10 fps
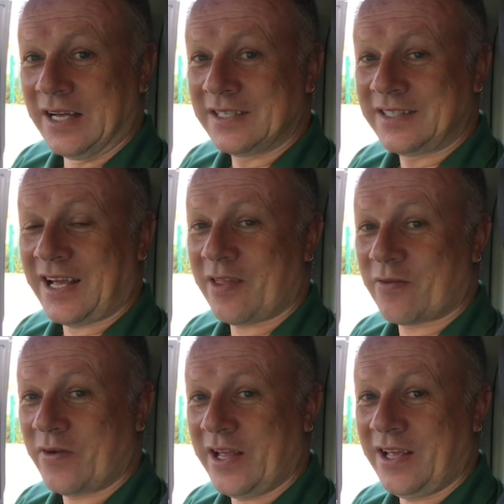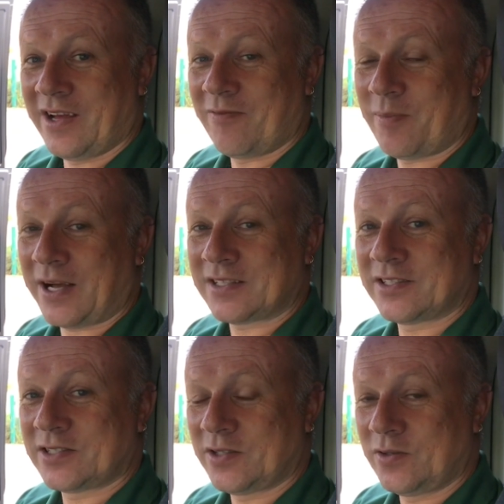day 3 of back to
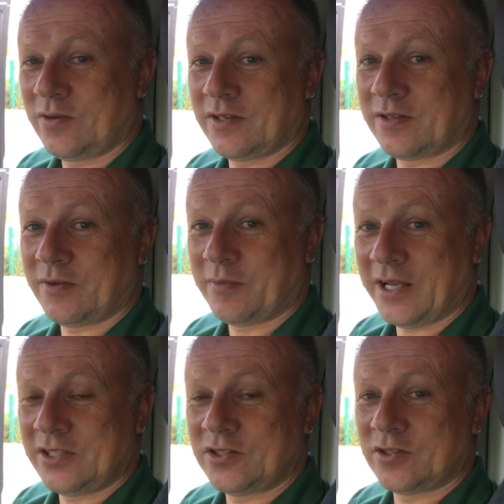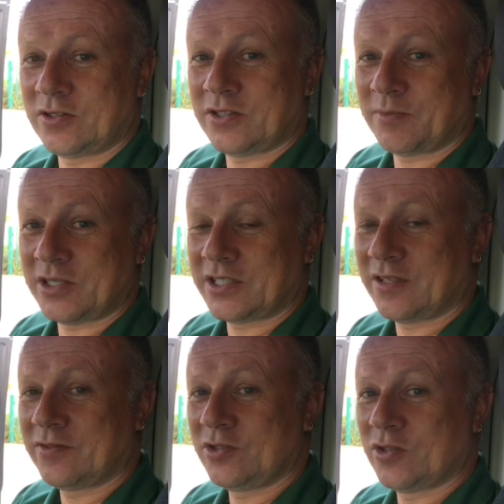school with me and Georgia, myself
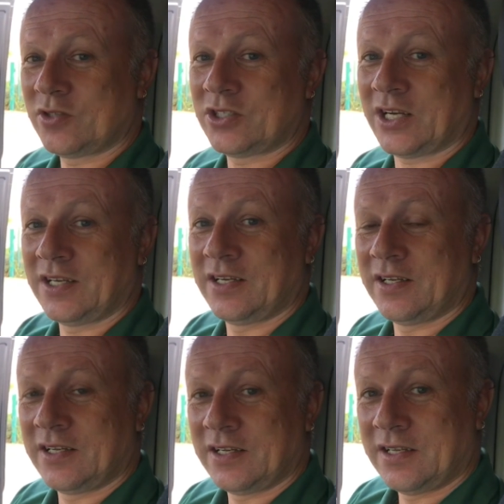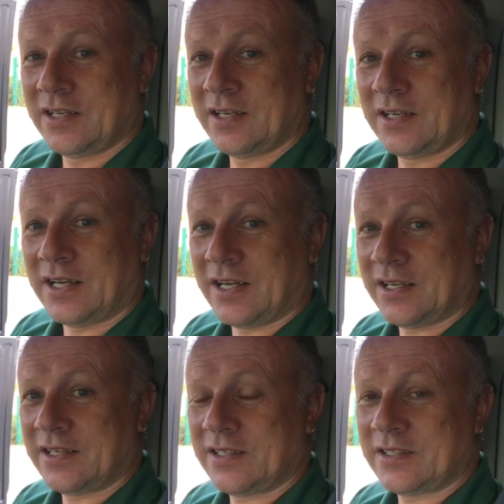and Georgia,
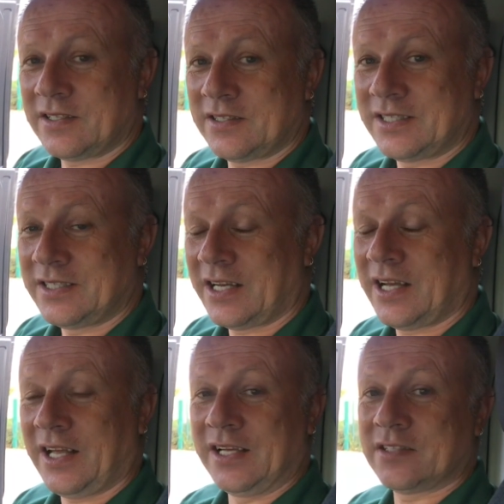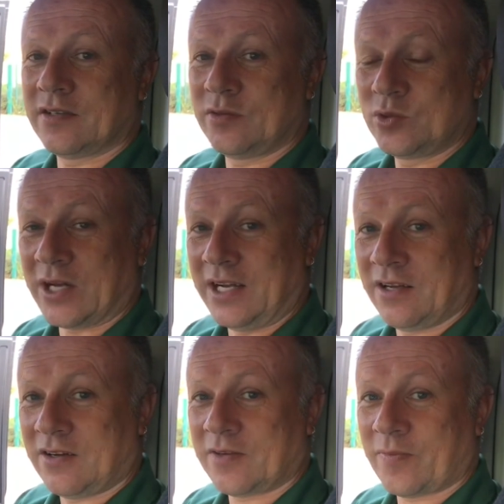and today is all day
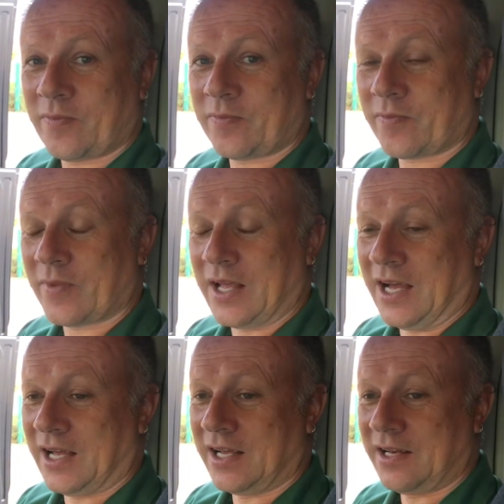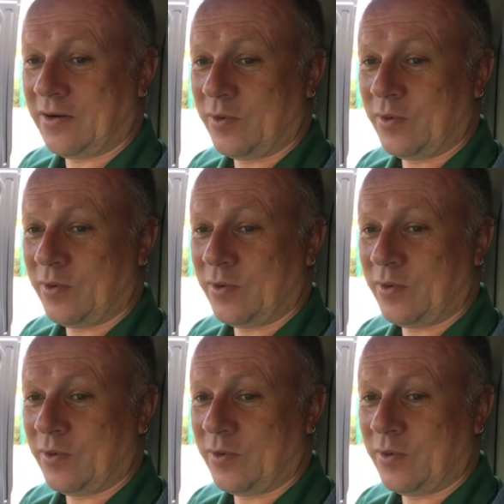long, and we're